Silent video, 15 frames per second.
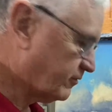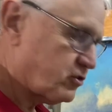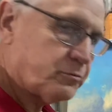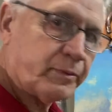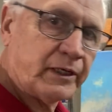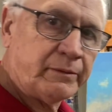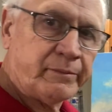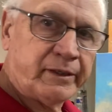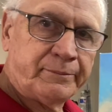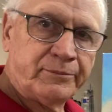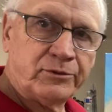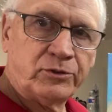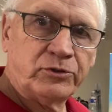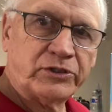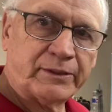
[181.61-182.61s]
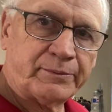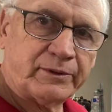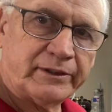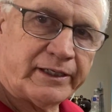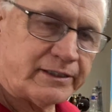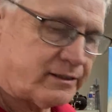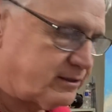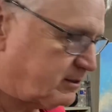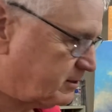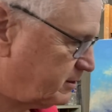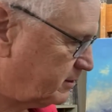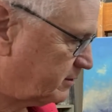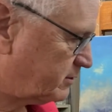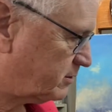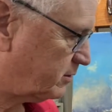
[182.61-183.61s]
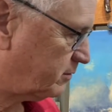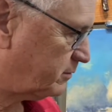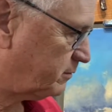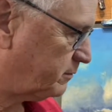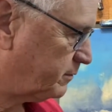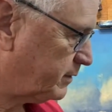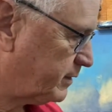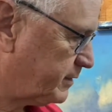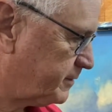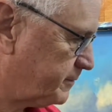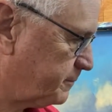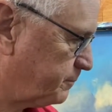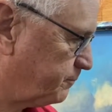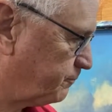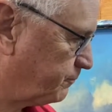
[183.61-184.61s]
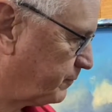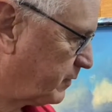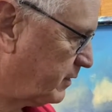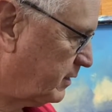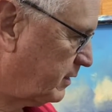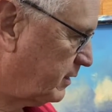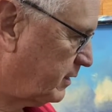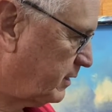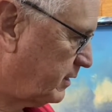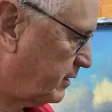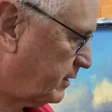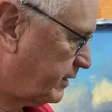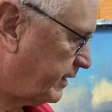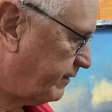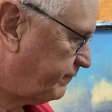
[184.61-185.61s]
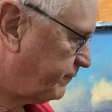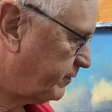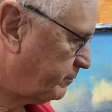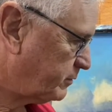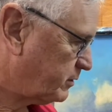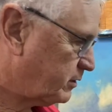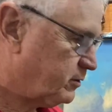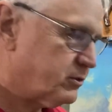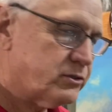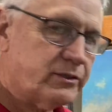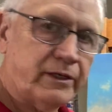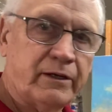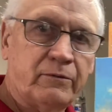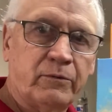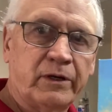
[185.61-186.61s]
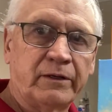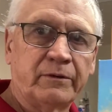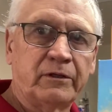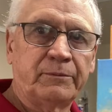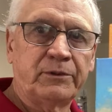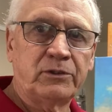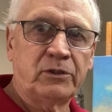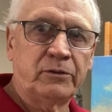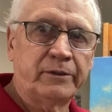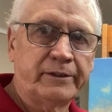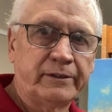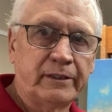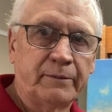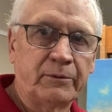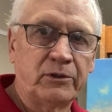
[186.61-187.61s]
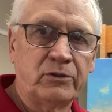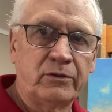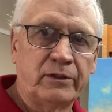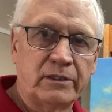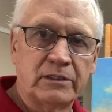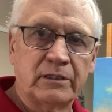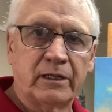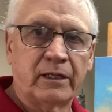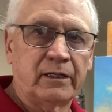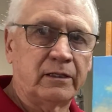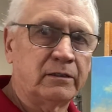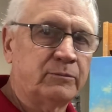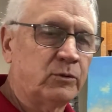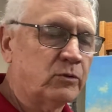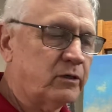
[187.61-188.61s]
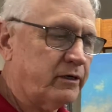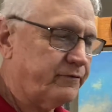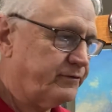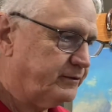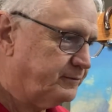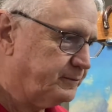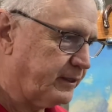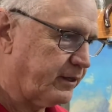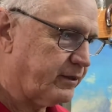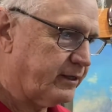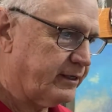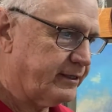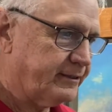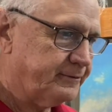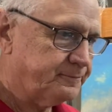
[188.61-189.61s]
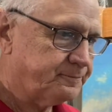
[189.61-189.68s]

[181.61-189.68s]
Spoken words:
split them up into 2 separate lessons. So have fun with those. Now what I'm going to be doing, I'm going to do these a little more often, I think.